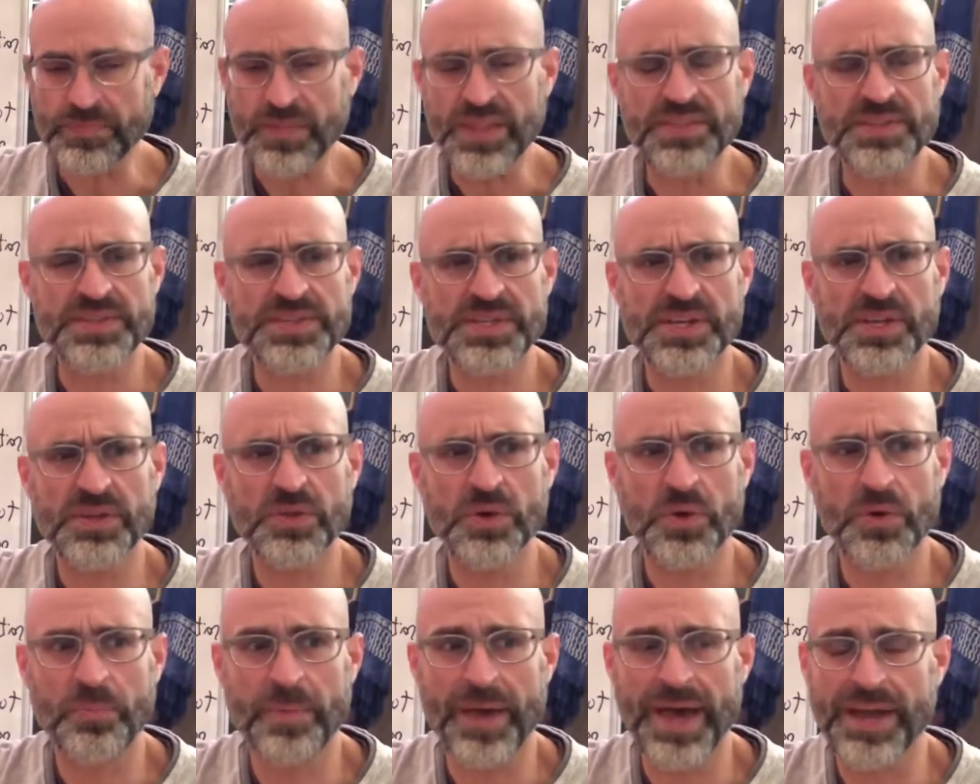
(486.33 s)
the
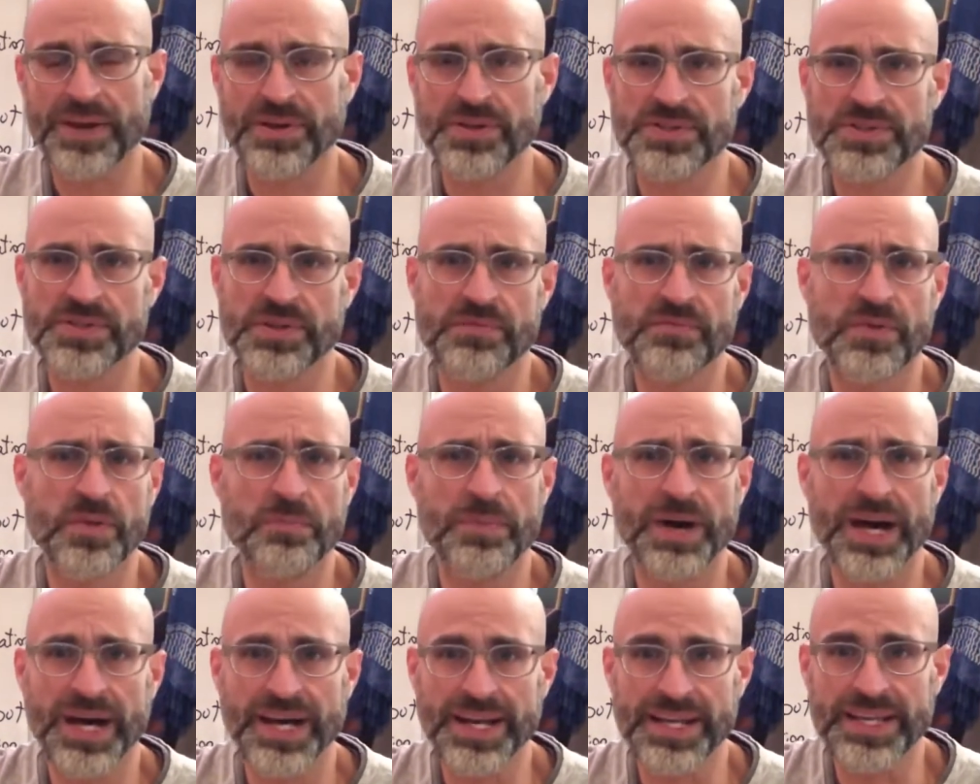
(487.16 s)
cyclical patterns of the
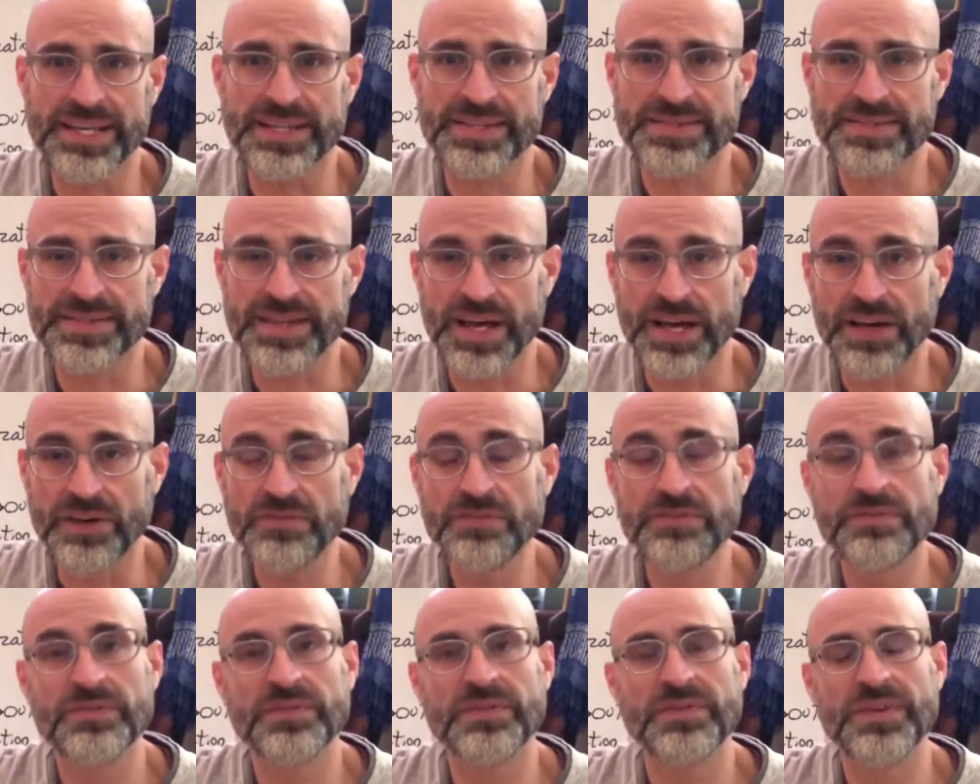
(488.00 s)
body
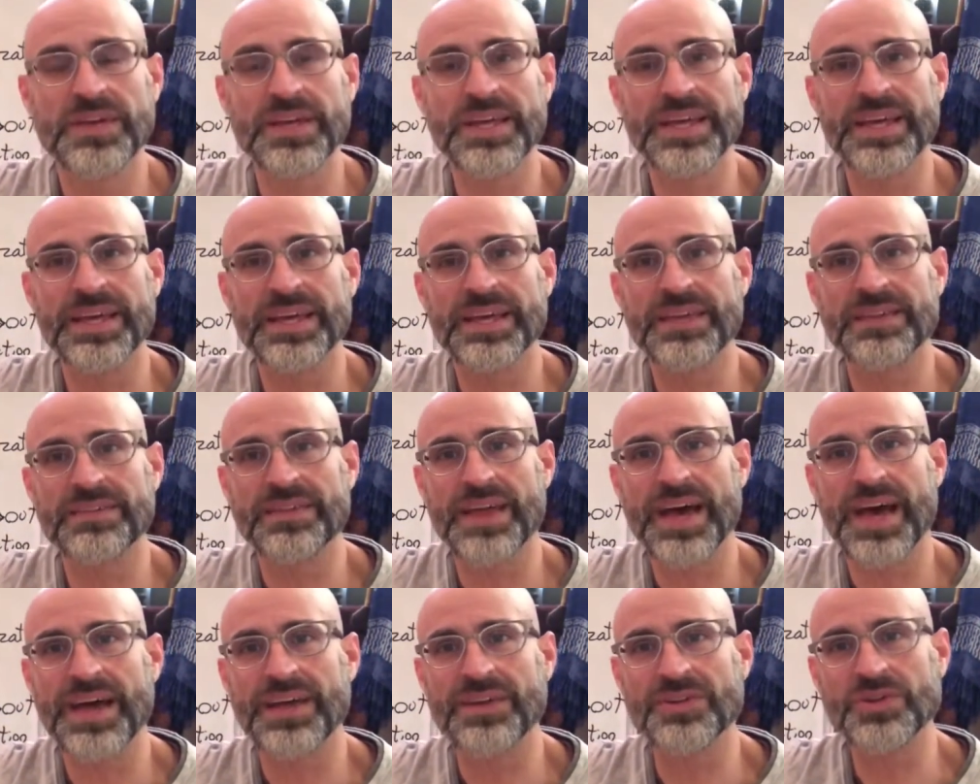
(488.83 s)
itself and
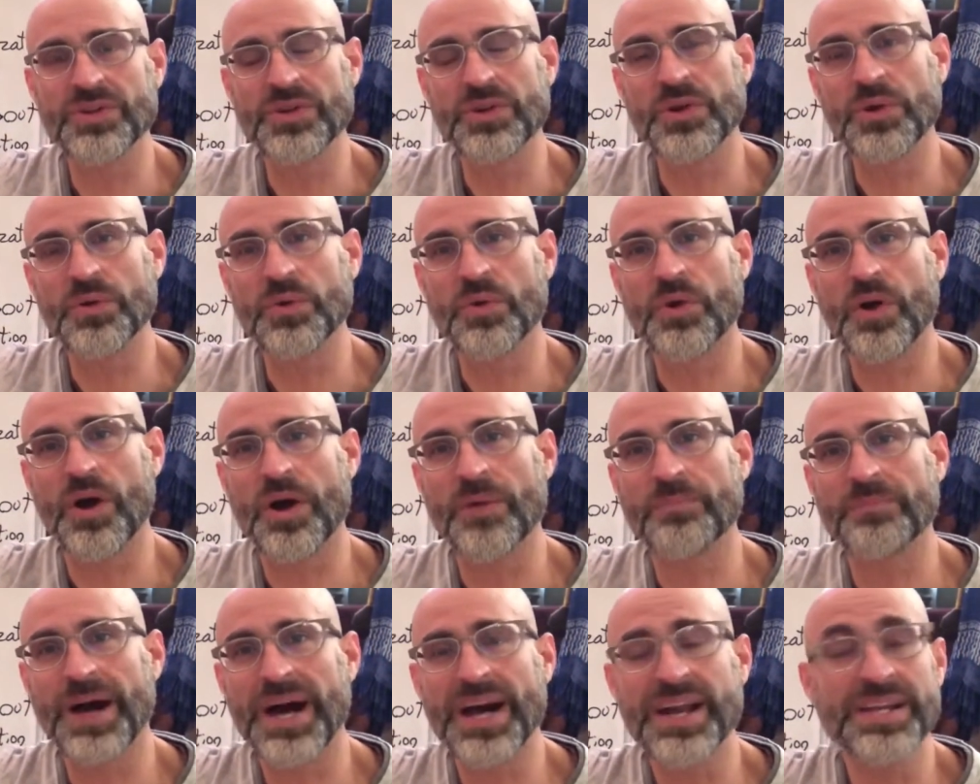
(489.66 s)
that you know
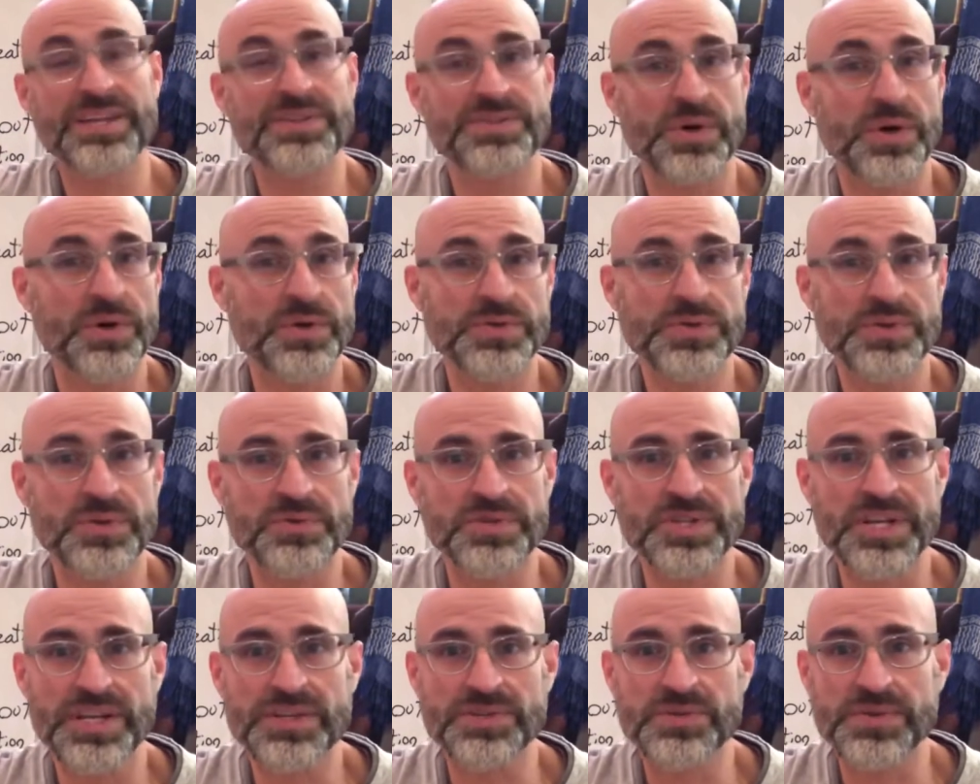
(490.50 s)
our bodies also
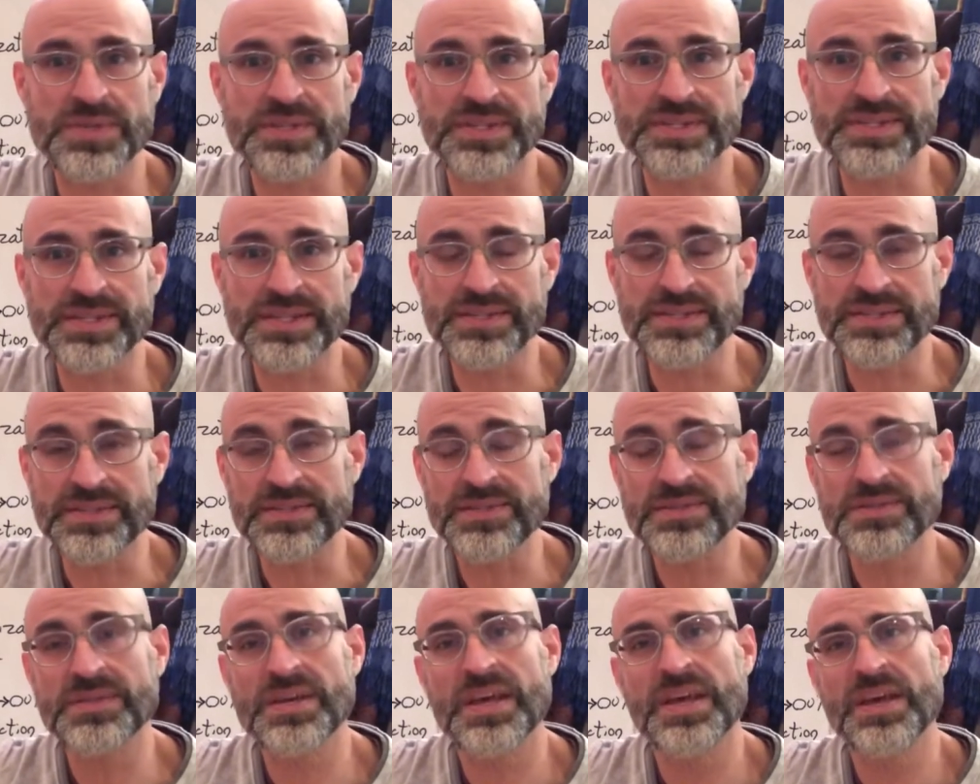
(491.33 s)
change with the
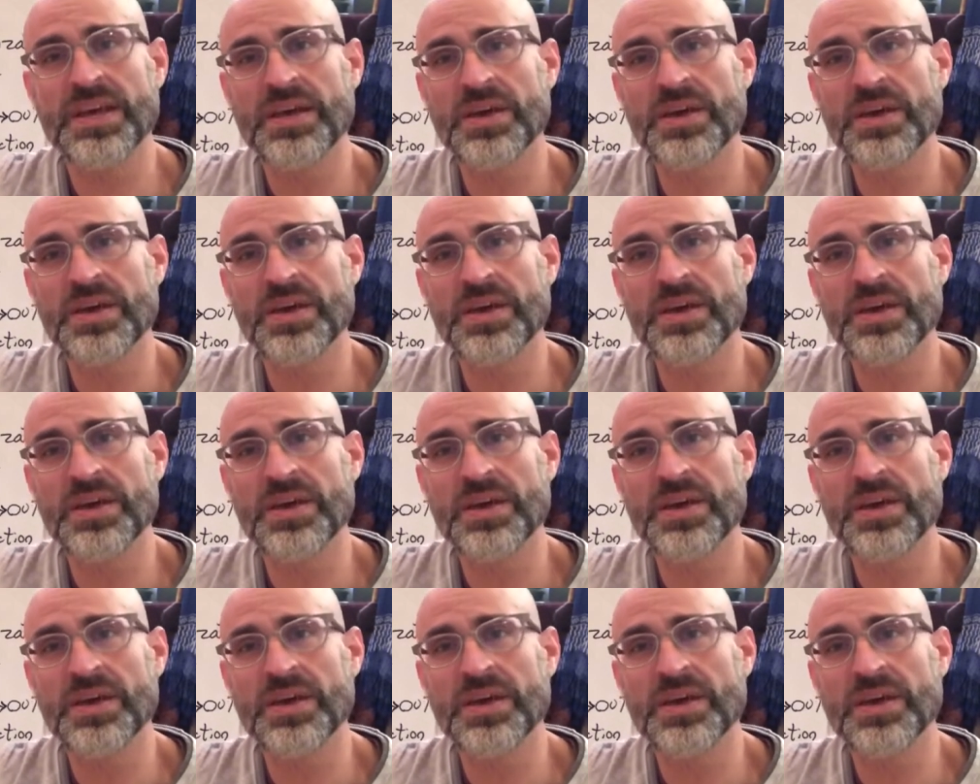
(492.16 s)
seasons